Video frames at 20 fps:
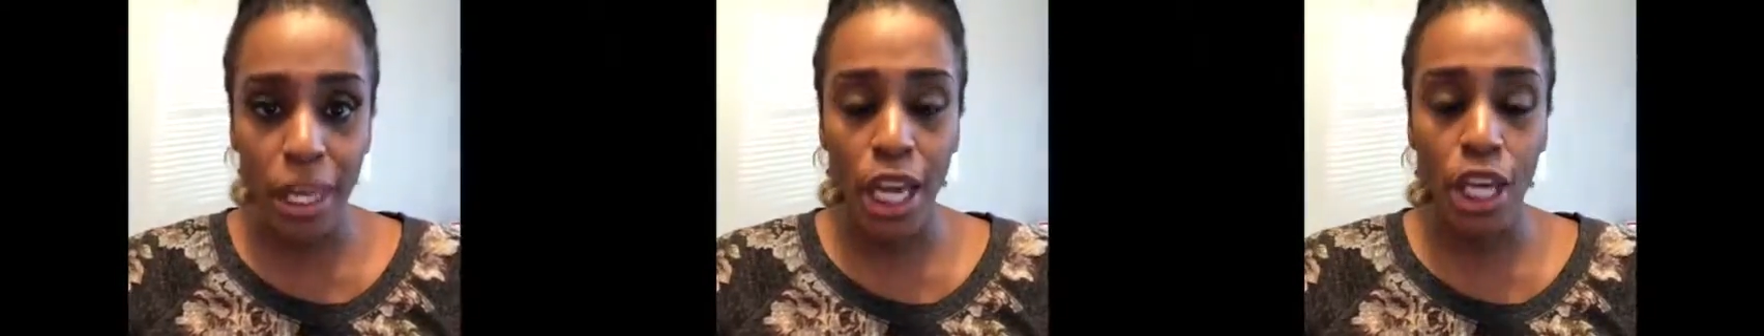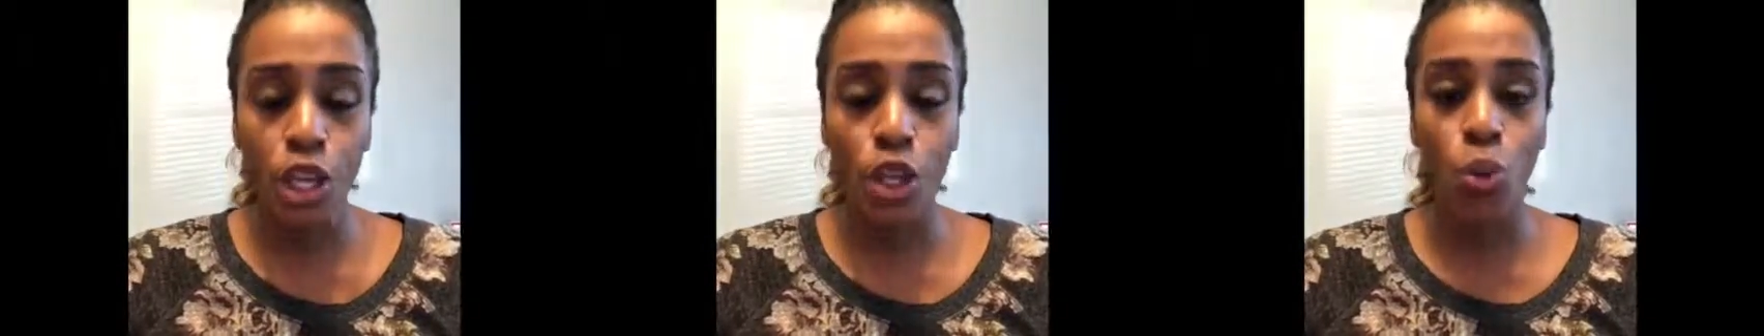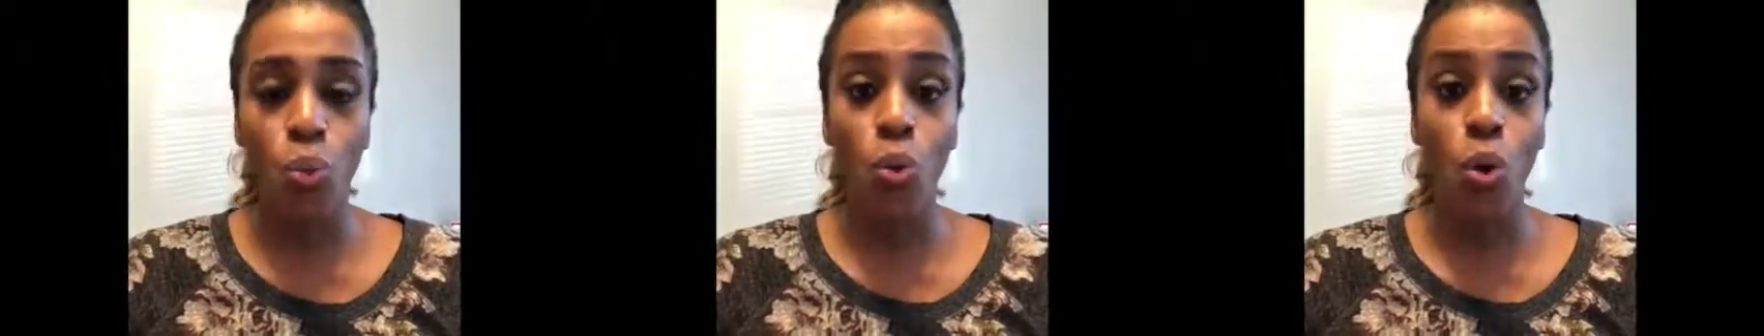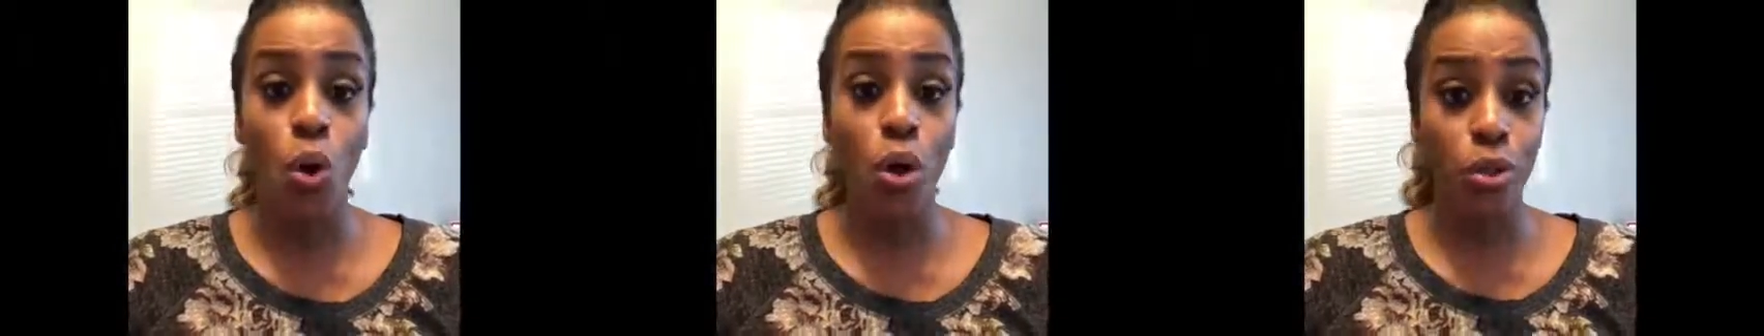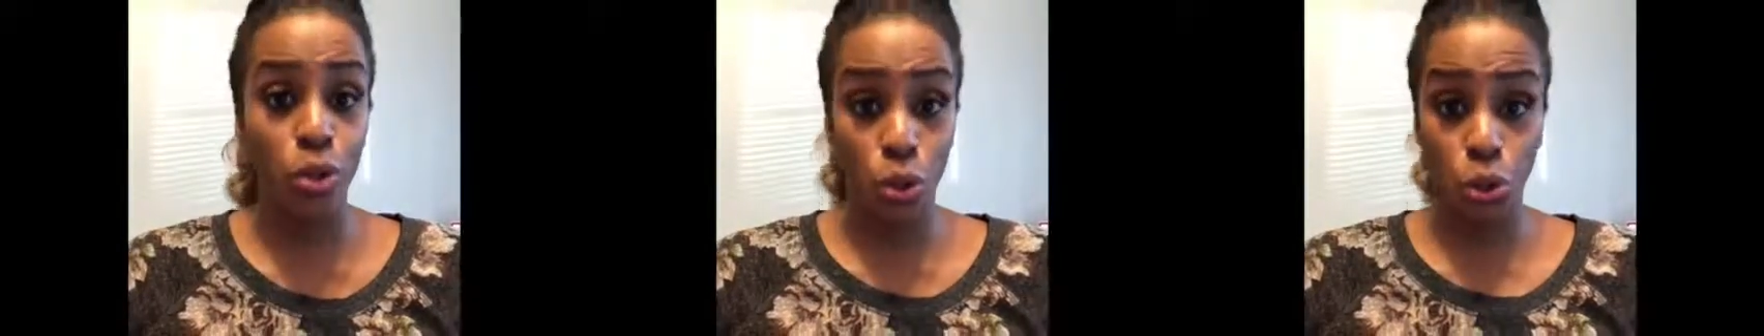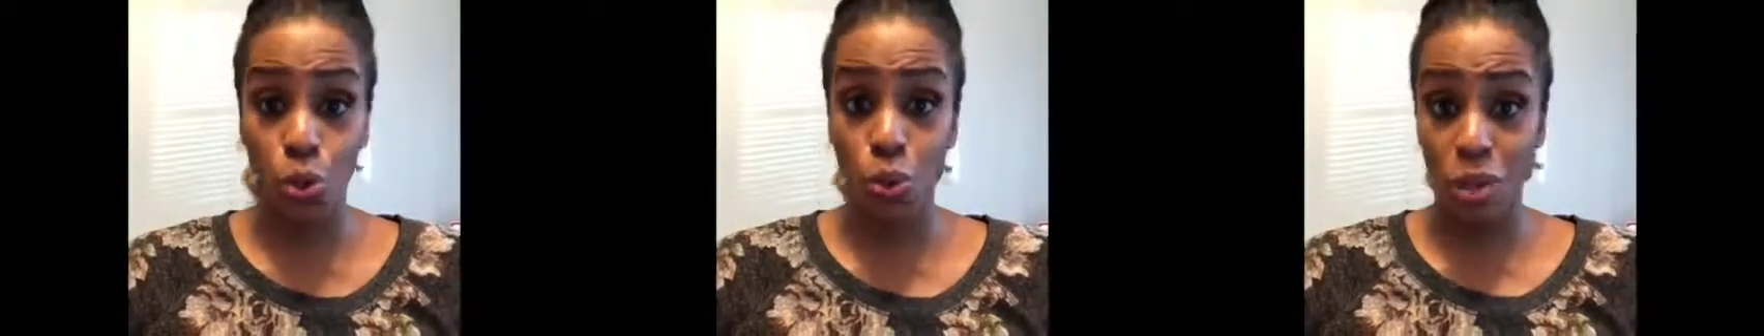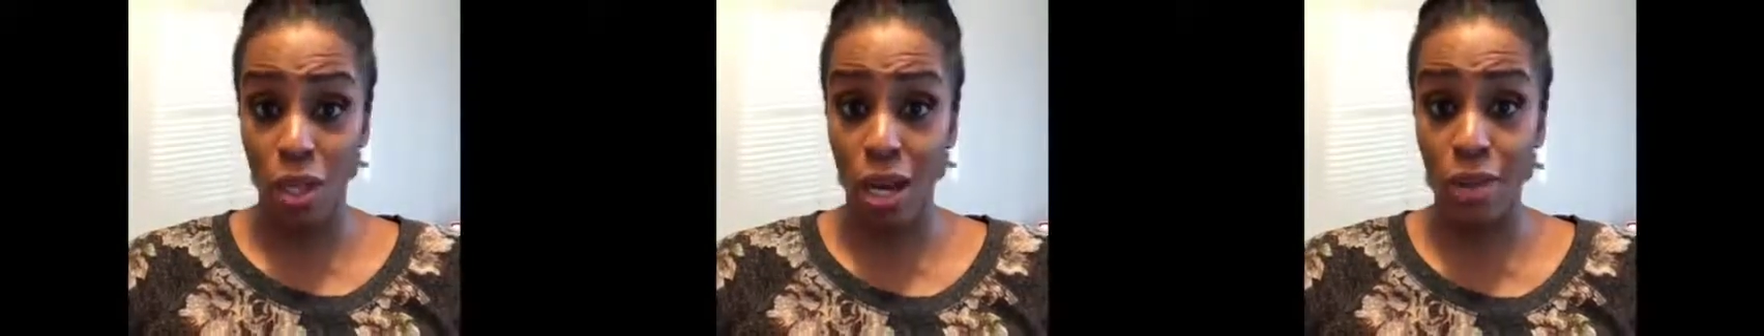that you want?
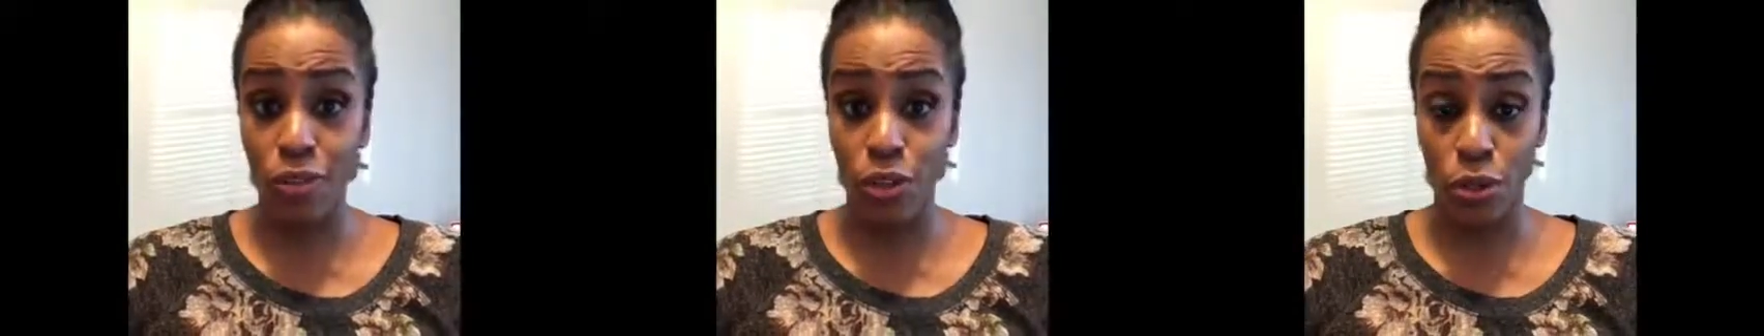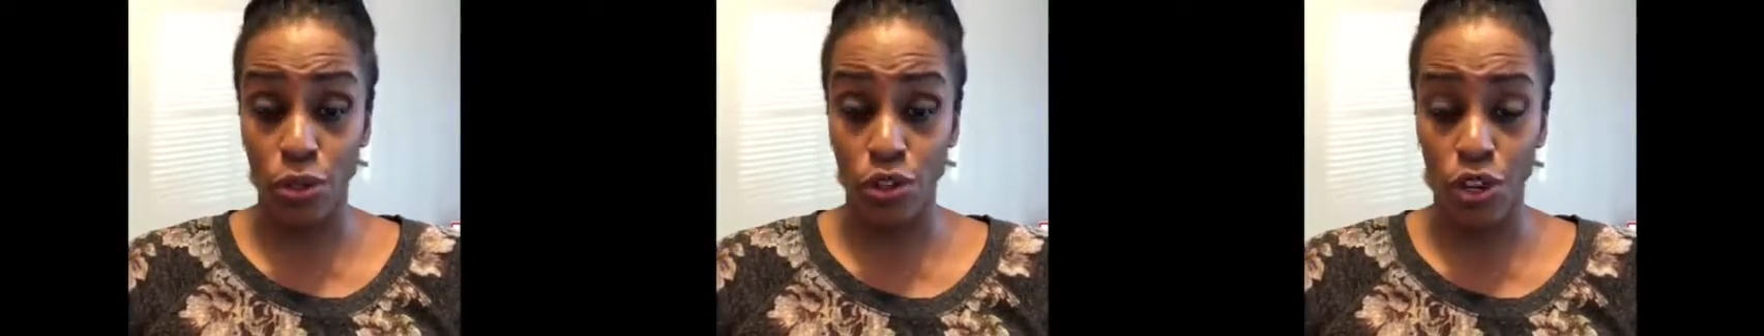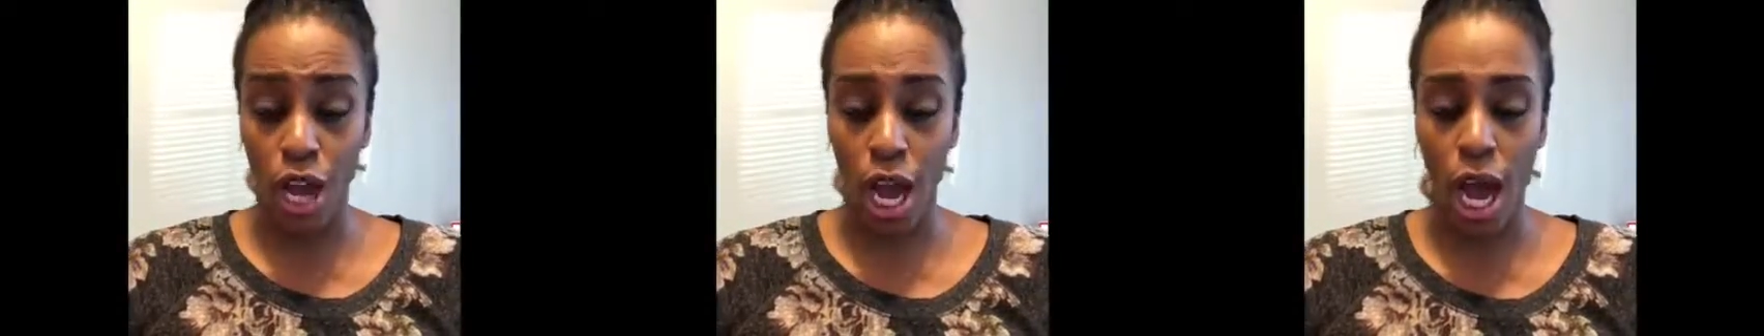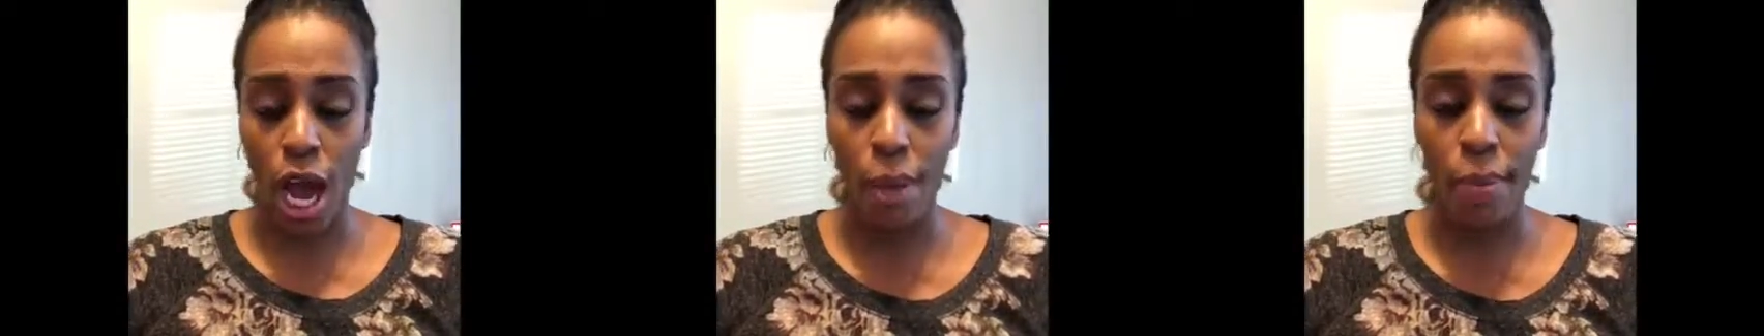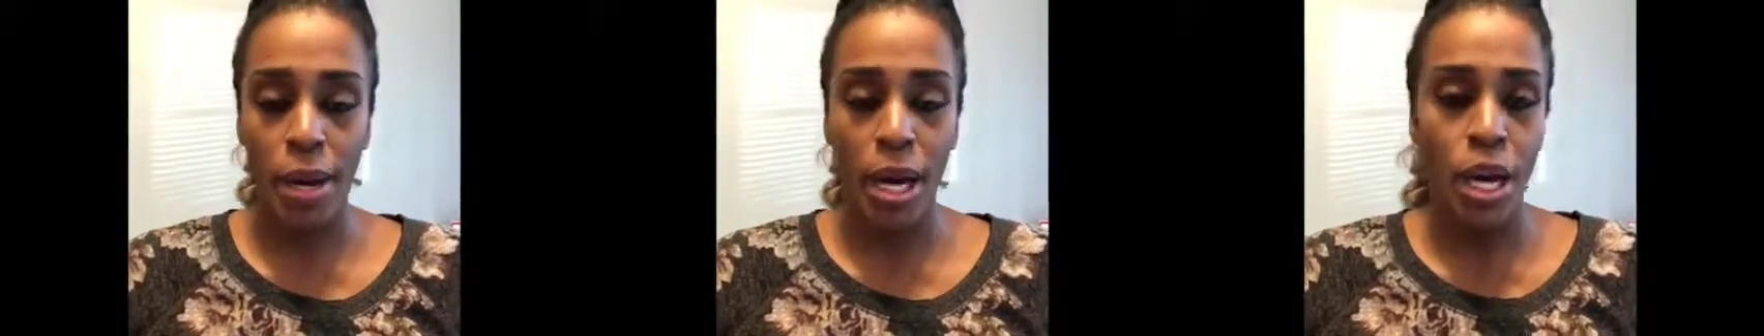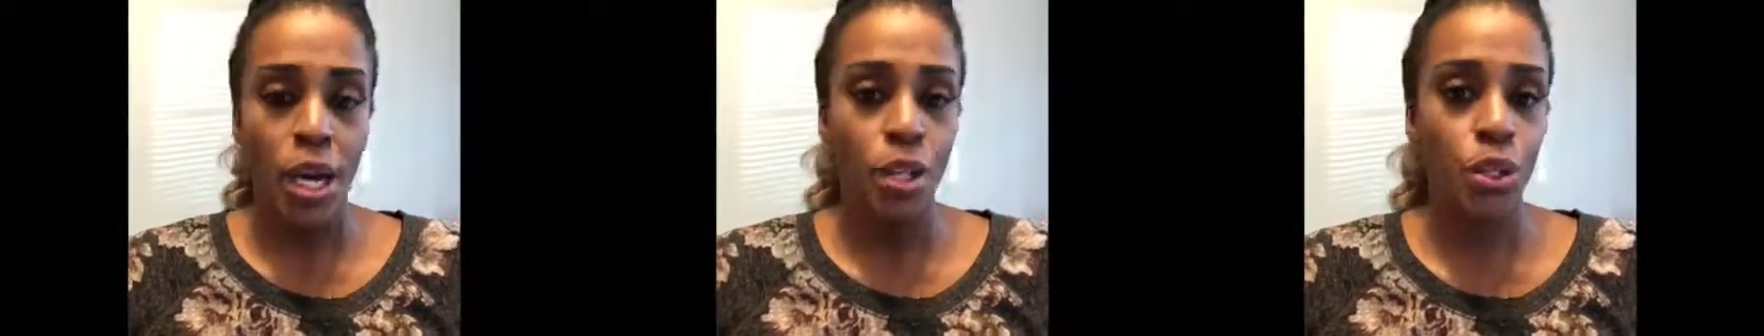Do you love your job?